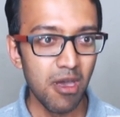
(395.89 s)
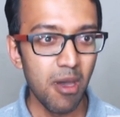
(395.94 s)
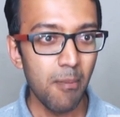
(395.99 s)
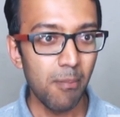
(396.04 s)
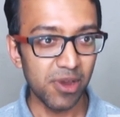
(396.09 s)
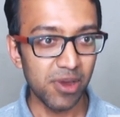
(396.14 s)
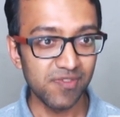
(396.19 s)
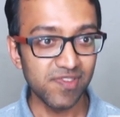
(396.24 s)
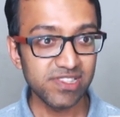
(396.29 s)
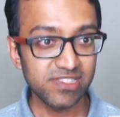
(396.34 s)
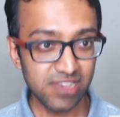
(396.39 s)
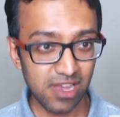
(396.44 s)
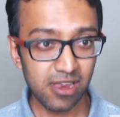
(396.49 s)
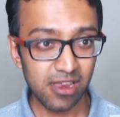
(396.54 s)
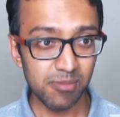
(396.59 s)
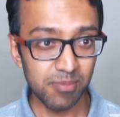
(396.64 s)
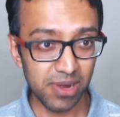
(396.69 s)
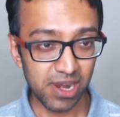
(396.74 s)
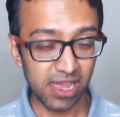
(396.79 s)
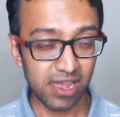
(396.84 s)
But with
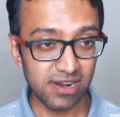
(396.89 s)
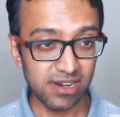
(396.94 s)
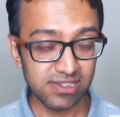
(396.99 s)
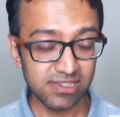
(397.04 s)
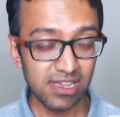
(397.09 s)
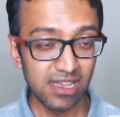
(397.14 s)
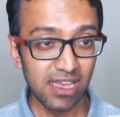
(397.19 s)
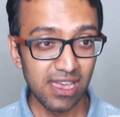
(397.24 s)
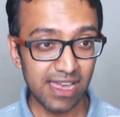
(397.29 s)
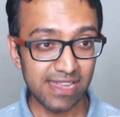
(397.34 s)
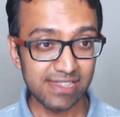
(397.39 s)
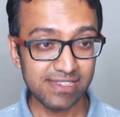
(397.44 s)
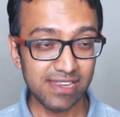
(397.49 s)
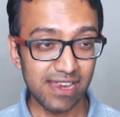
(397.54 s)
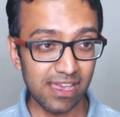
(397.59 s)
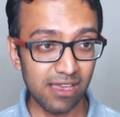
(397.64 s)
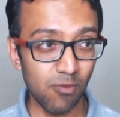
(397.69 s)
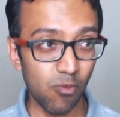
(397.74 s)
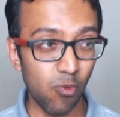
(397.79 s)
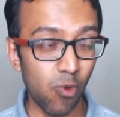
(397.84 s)
circuit breakers, it's
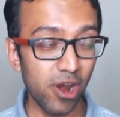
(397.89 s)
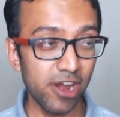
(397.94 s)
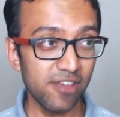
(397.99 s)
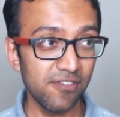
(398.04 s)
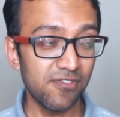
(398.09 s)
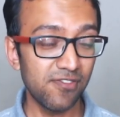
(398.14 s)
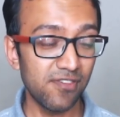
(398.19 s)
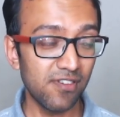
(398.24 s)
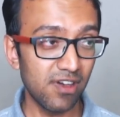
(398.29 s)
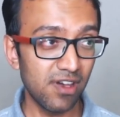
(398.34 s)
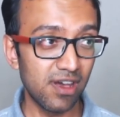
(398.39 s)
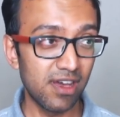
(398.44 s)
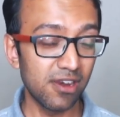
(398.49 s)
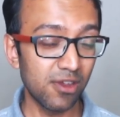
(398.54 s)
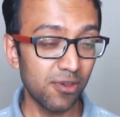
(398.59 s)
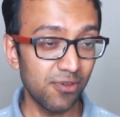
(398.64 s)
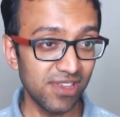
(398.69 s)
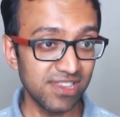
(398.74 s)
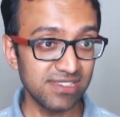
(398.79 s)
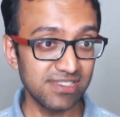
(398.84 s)
like, what if a
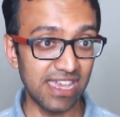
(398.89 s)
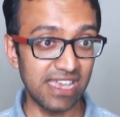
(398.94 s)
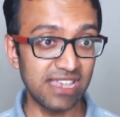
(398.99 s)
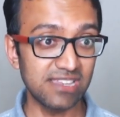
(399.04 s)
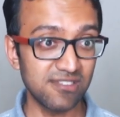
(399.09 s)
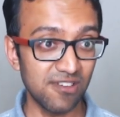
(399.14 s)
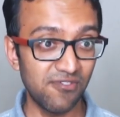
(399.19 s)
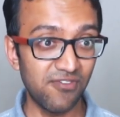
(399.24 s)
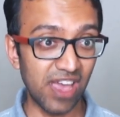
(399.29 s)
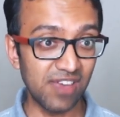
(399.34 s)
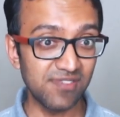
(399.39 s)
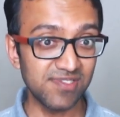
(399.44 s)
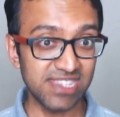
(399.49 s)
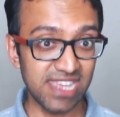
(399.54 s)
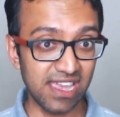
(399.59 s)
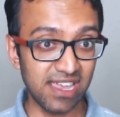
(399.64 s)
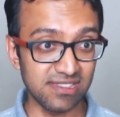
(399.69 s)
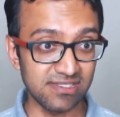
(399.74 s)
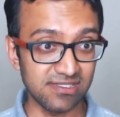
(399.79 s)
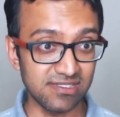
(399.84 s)
request takes five
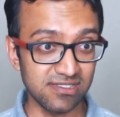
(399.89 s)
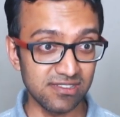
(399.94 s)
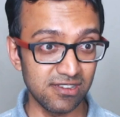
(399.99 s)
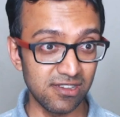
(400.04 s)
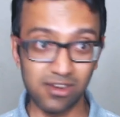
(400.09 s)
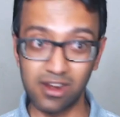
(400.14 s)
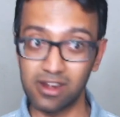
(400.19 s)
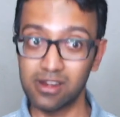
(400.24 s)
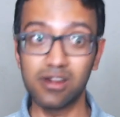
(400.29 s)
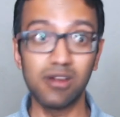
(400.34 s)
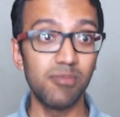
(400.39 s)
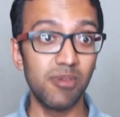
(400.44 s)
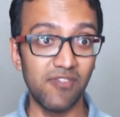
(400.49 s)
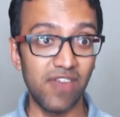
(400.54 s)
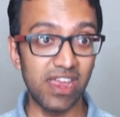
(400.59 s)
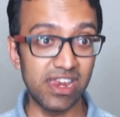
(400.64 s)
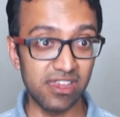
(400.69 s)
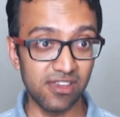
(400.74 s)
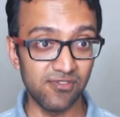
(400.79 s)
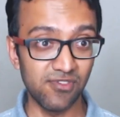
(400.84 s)
seconds? You're not going to be
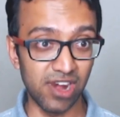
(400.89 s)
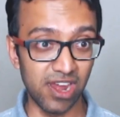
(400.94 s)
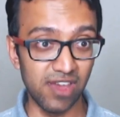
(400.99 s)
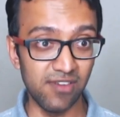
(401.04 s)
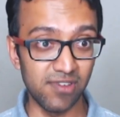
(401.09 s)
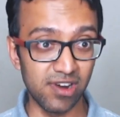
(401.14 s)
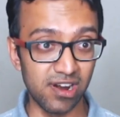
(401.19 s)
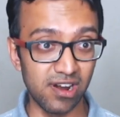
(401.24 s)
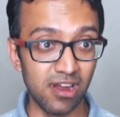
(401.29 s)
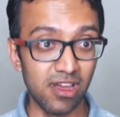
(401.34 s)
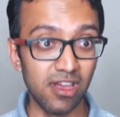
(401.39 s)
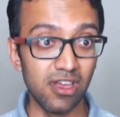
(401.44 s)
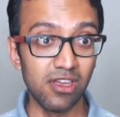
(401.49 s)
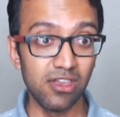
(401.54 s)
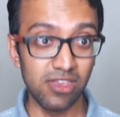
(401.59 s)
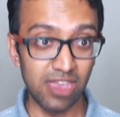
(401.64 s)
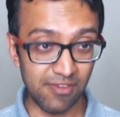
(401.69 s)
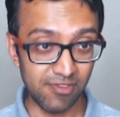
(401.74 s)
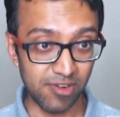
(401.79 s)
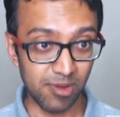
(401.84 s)
waiting forever.
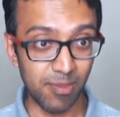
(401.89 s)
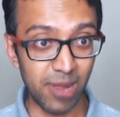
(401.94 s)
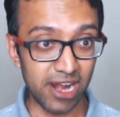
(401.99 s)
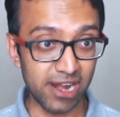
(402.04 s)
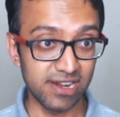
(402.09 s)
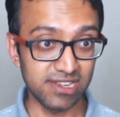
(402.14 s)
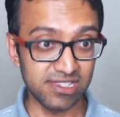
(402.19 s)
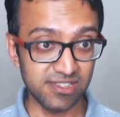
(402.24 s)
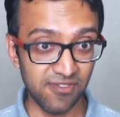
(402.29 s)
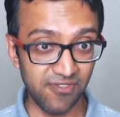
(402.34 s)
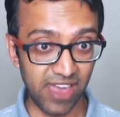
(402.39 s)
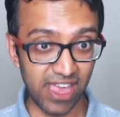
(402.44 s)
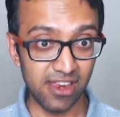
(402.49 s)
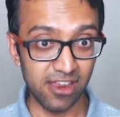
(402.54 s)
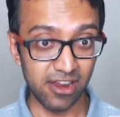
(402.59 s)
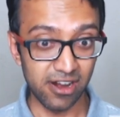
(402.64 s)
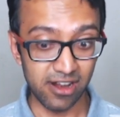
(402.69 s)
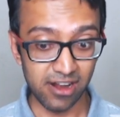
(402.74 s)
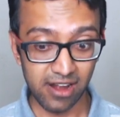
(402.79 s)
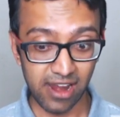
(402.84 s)
You have to mark it as a
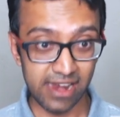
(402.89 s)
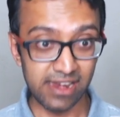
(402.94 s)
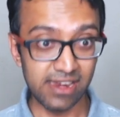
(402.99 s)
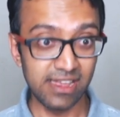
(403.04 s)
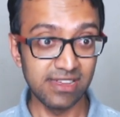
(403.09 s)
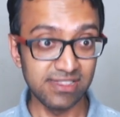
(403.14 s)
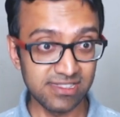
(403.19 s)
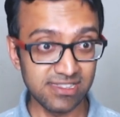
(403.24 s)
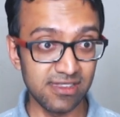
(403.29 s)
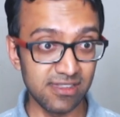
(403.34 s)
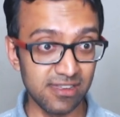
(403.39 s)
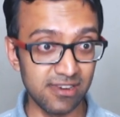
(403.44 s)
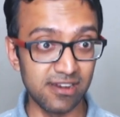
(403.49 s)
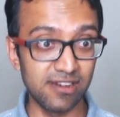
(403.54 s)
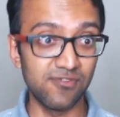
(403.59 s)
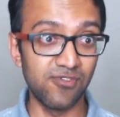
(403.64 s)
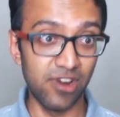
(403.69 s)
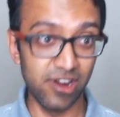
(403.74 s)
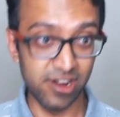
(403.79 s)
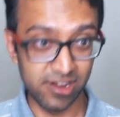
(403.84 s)
failure and consider it
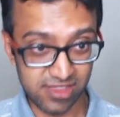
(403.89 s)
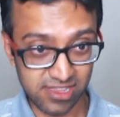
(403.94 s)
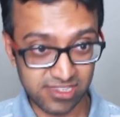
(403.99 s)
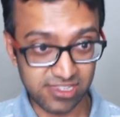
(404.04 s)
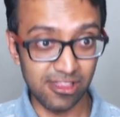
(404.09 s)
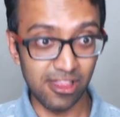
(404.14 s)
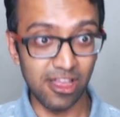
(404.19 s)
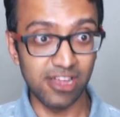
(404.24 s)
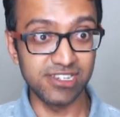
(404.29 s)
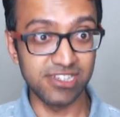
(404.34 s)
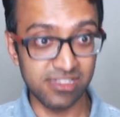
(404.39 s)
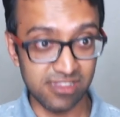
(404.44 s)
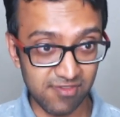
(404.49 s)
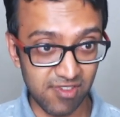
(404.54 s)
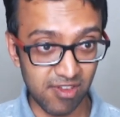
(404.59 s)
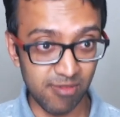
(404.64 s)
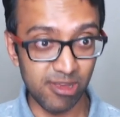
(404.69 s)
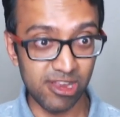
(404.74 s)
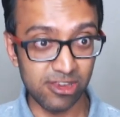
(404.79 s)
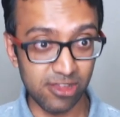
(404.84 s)
for this logic that
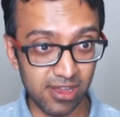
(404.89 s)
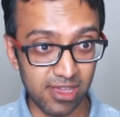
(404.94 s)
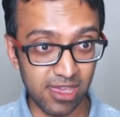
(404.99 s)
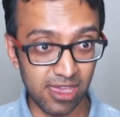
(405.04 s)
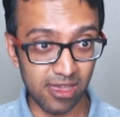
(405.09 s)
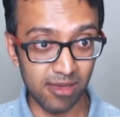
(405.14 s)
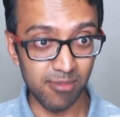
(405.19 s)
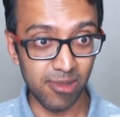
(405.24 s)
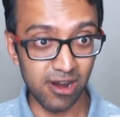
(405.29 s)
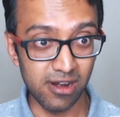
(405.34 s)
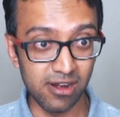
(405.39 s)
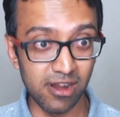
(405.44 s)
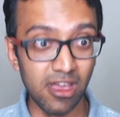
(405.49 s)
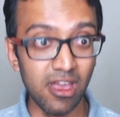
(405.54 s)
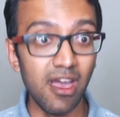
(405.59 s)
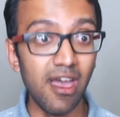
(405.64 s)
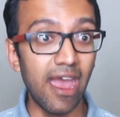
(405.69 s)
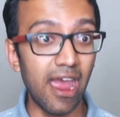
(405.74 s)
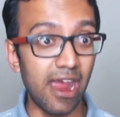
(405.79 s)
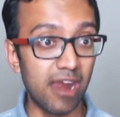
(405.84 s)
we've been talking about.
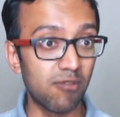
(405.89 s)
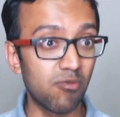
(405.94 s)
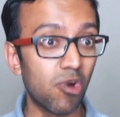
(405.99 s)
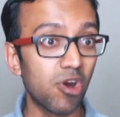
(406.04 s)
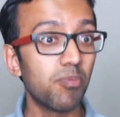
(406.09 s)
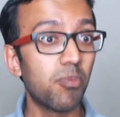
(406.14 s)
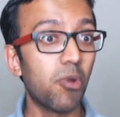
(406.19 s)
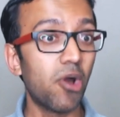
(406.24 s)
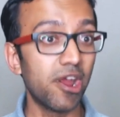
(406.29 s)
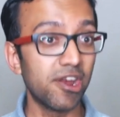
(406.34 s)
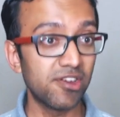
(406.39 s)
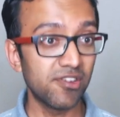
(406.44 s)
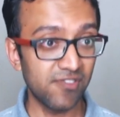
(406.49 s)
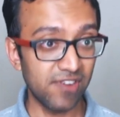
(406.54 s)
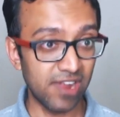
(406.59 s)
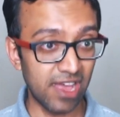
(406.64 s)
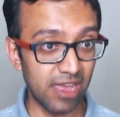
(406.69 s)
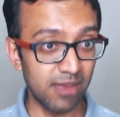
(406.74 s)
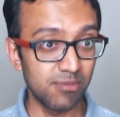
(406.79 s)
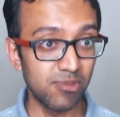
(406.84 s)
At what point of
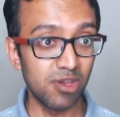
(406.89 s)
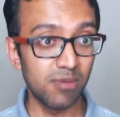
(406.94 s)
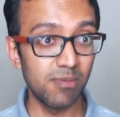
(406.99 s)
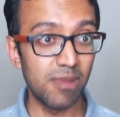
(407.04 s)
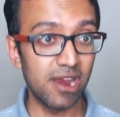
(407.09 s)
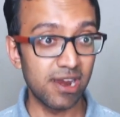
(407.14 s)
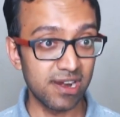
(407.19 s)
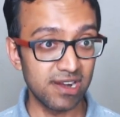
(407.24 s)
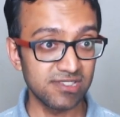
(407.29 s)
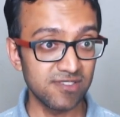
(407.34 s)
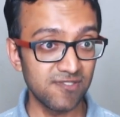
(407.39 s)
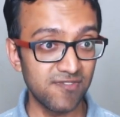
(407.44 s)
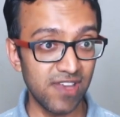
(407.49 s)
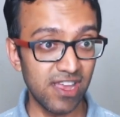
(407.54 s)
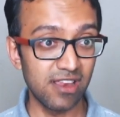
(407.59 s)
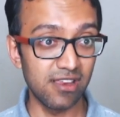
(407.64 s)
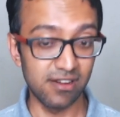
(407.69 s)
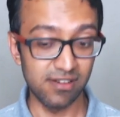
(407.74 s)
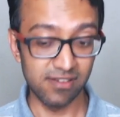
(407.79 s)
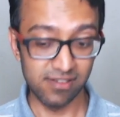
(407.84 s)
time do you mark it as a
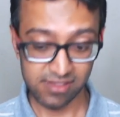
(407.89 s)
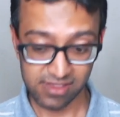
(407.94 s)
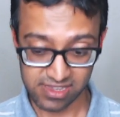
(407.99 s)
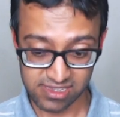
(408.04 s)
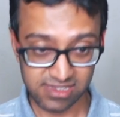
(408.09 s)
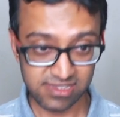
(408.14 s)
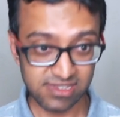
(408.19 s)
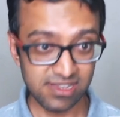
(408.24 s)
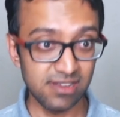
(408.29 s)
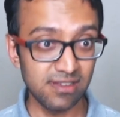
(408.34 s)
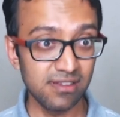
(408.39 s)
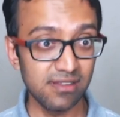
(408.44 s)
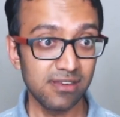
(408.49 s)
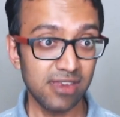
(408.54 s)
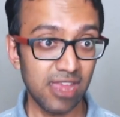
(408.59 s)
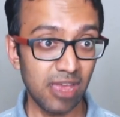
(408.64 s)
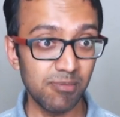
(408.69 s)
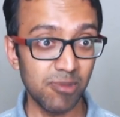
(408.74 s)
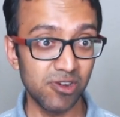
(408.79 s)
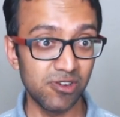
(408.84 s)
failure? This is a
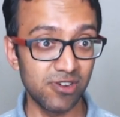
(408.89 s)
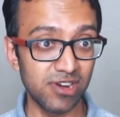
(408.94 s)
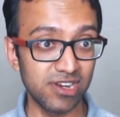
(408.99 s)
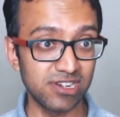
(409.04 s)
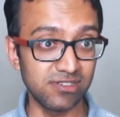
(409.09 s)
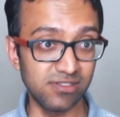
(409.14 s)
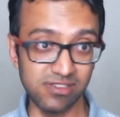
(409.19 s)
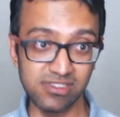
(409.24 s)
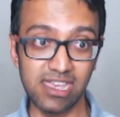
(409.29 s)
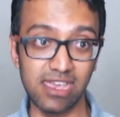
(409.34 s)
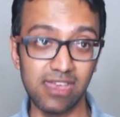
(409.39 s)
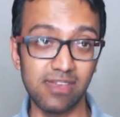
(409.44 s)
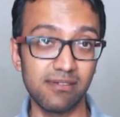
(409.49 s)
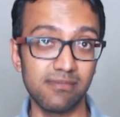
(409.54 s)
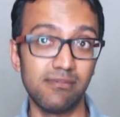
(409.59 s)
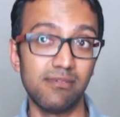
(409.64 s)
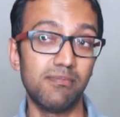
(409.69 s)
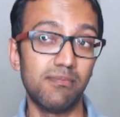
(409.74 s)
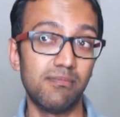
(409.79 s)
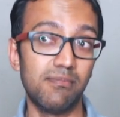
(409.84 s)
timeout duration. You say
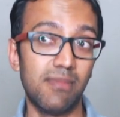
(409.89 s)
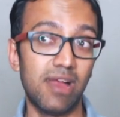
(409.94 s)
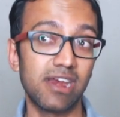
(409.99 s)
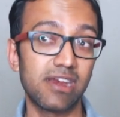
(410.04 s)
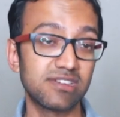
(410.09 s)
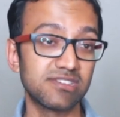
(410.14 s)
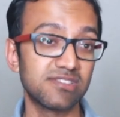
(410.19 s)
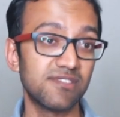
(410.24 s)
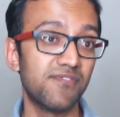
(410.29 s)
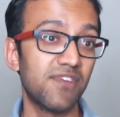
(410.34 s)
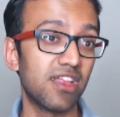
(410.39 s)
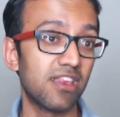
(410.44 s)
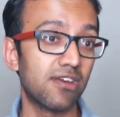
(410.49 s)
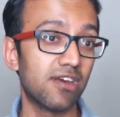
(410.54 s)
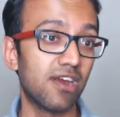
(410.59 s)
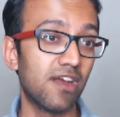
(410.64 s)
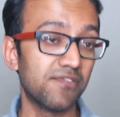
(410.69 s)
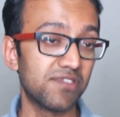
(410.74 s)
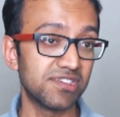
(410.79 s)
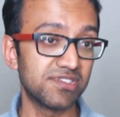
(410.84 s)
mark it as a failure
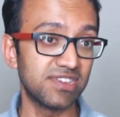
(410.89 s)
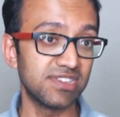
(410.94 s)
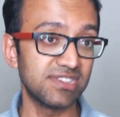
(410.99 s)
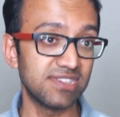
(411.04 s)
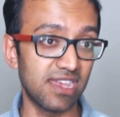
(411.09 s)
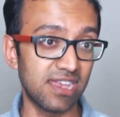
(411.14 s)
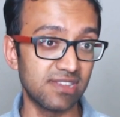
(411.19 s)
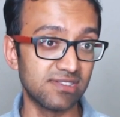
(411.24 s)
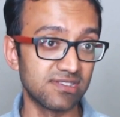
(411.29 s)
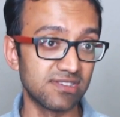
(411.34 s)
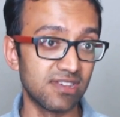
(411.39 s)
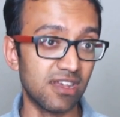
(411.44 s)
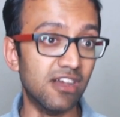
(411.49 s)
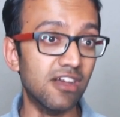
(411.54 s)
after three seconds.